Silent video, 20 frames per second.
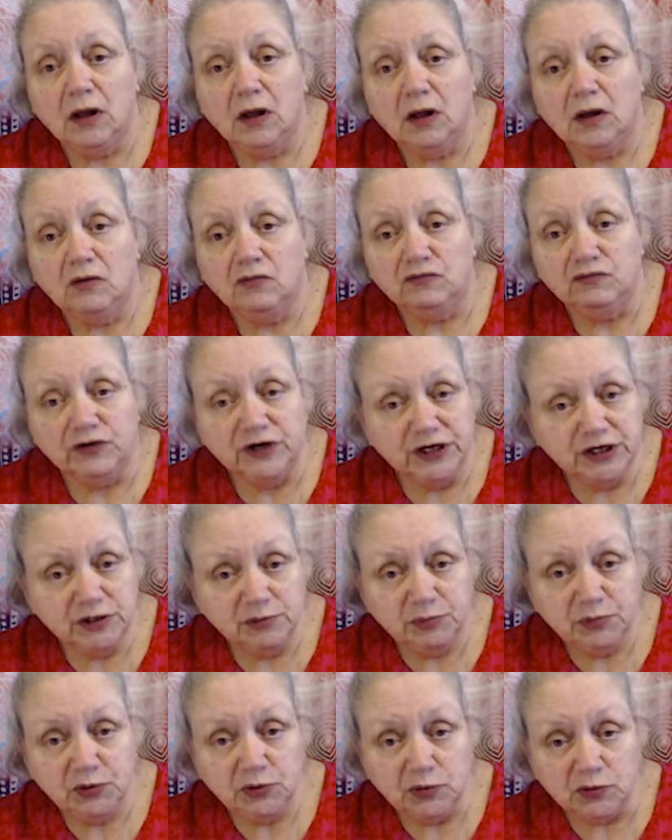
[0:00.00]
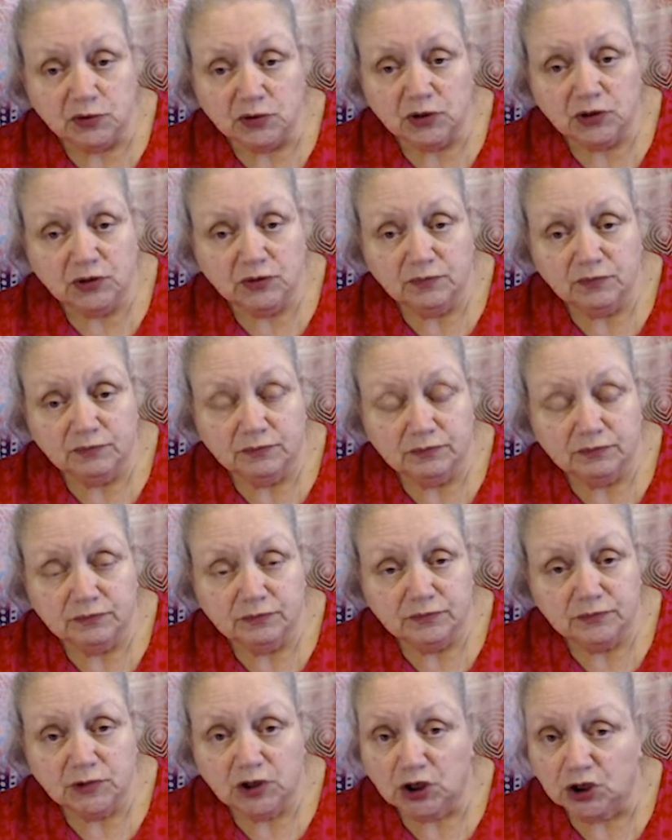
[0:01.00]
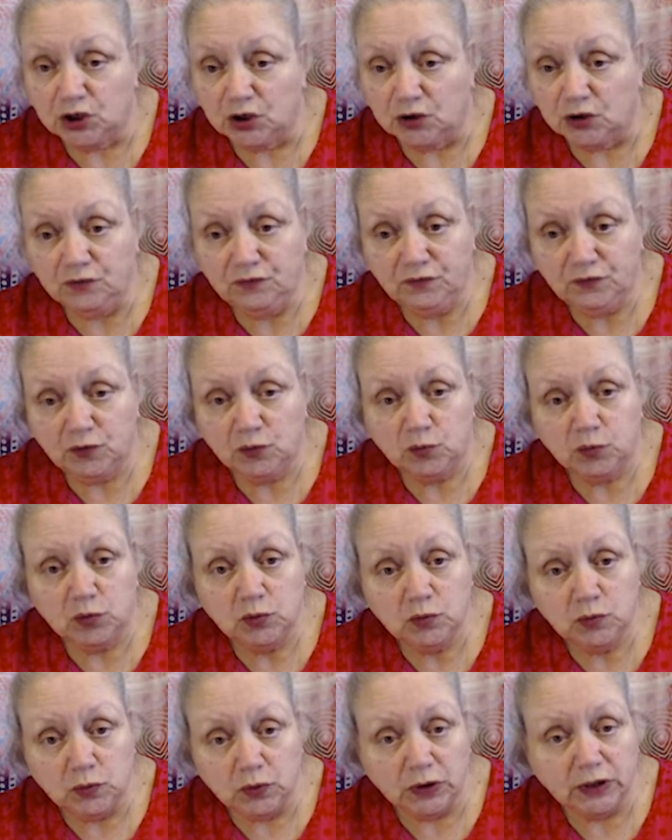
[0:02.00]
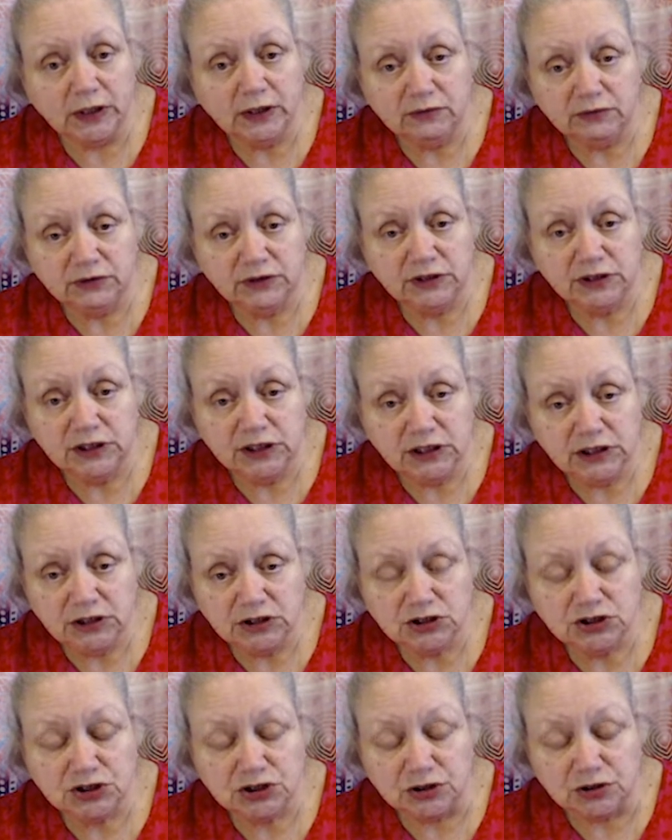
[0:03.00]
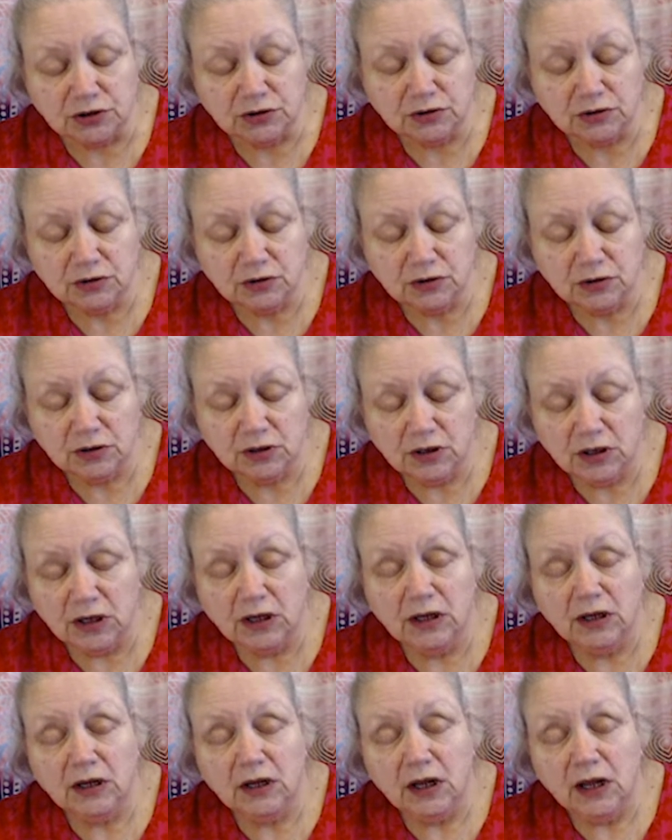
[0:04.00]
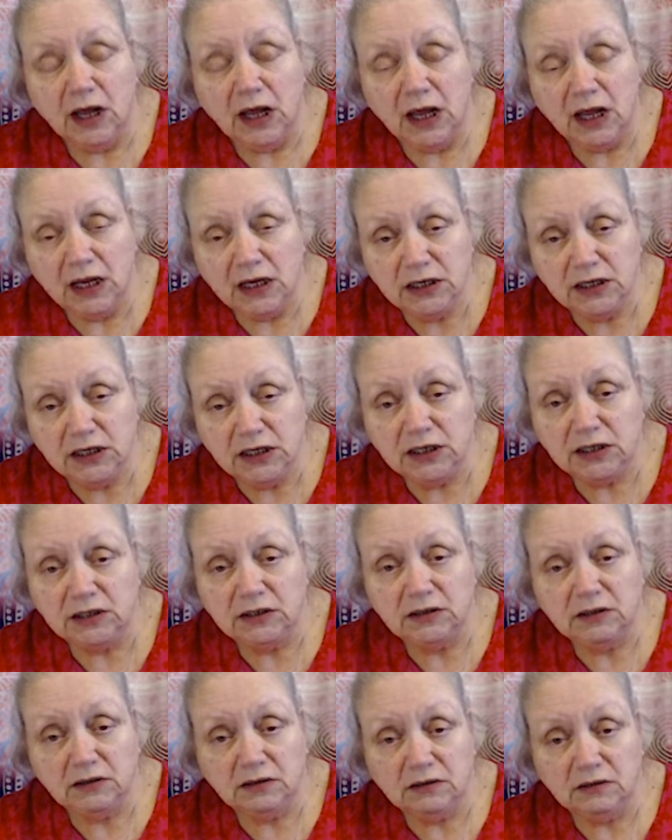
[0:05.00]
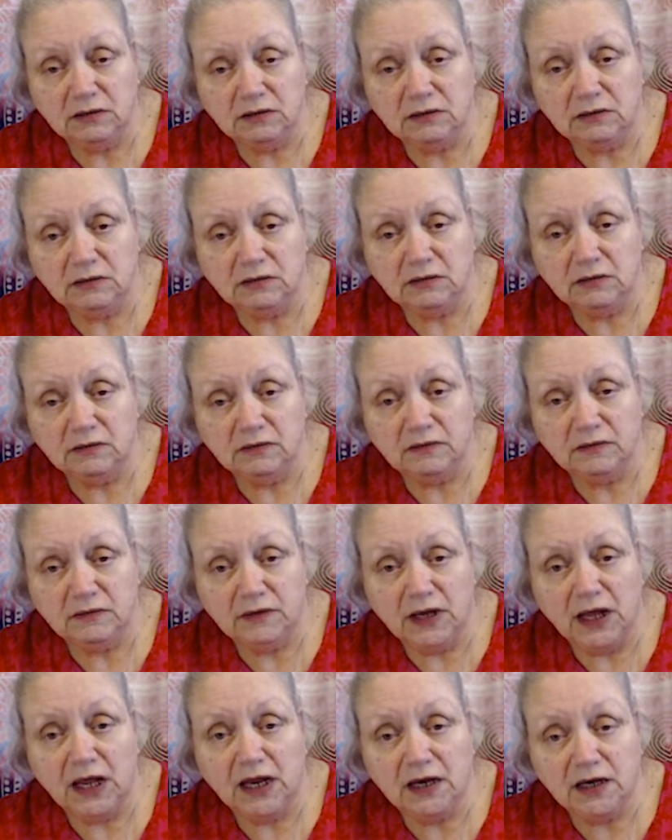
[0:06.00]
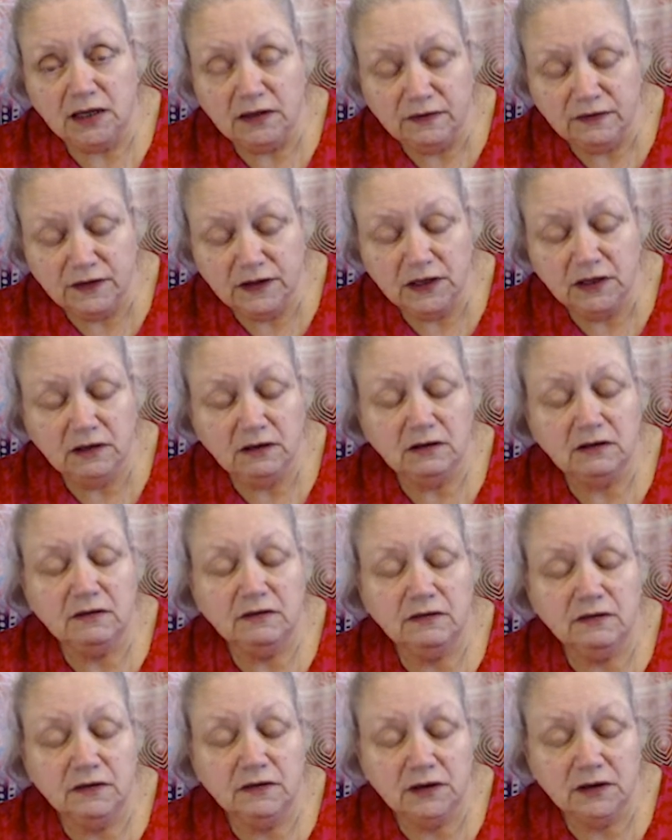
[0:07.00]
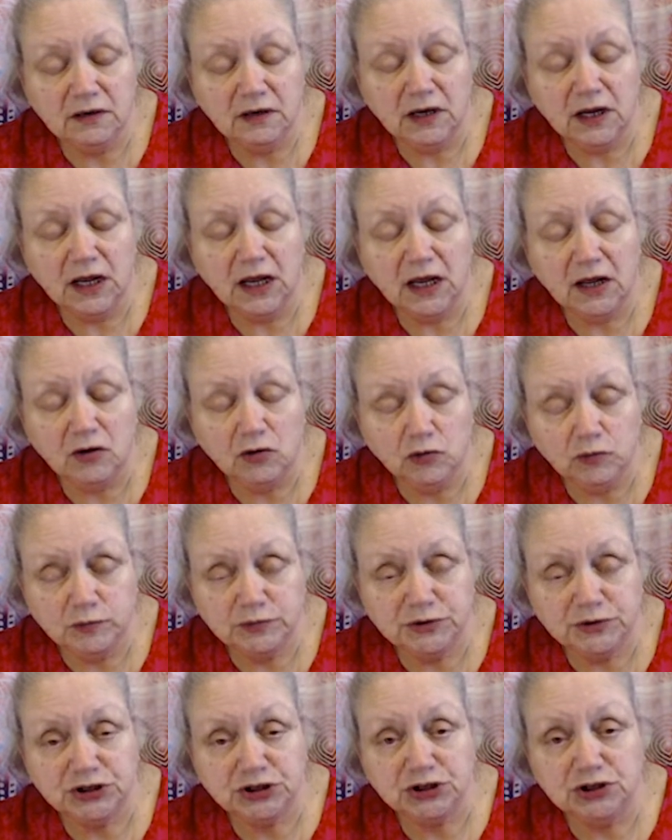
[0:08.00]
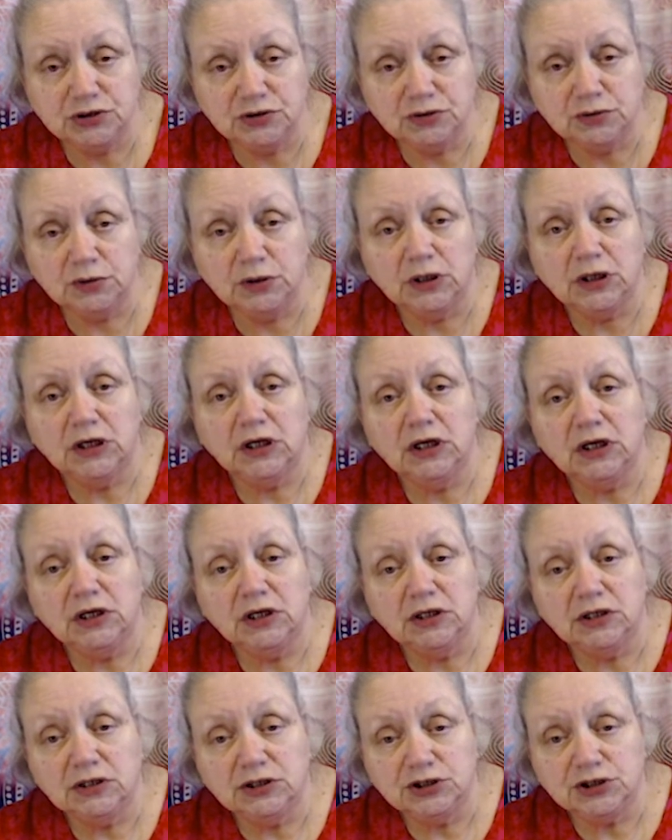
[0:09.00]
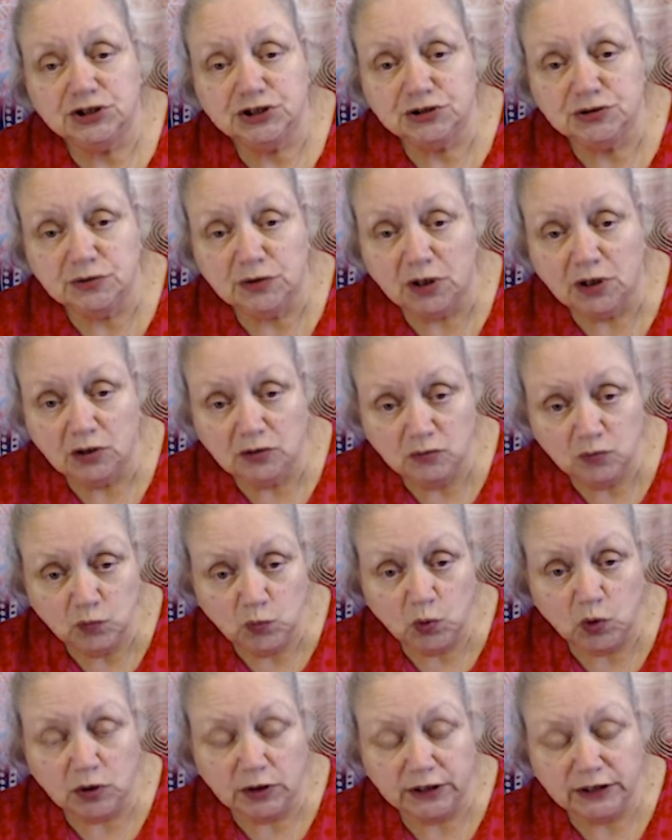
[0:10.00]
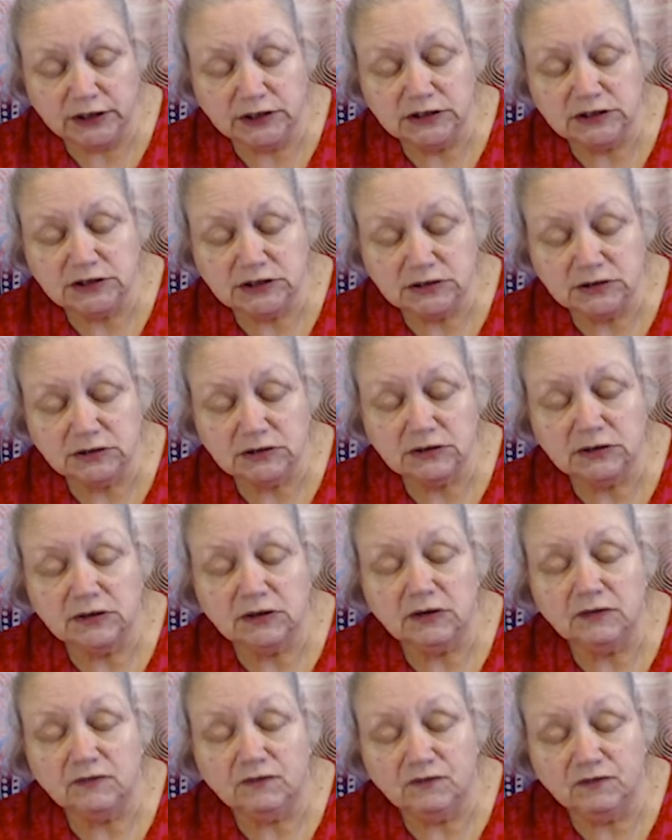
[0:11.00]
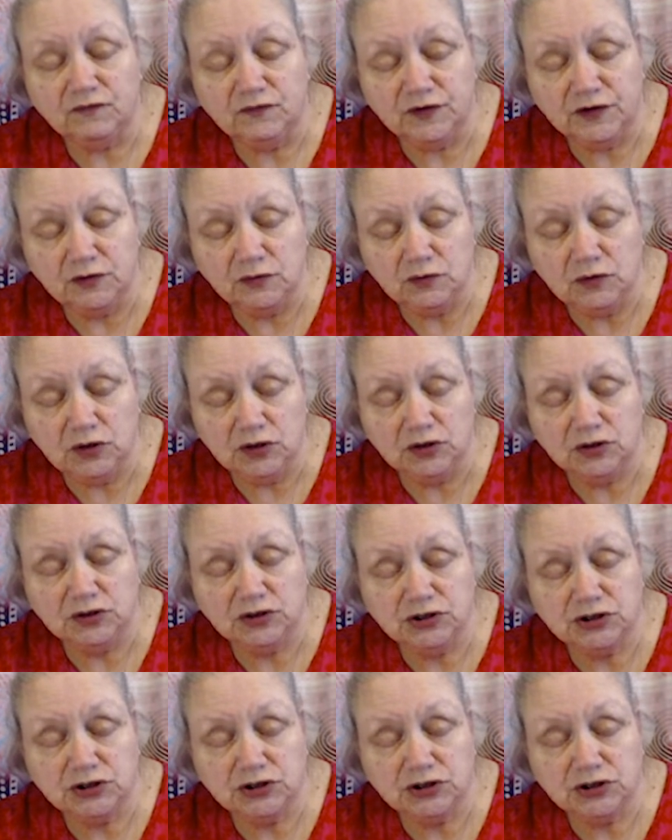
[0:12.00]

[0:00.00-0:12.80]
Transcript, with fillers: read a book, go for a walk out in nature. Any, anything that helps you to unwind, feel good,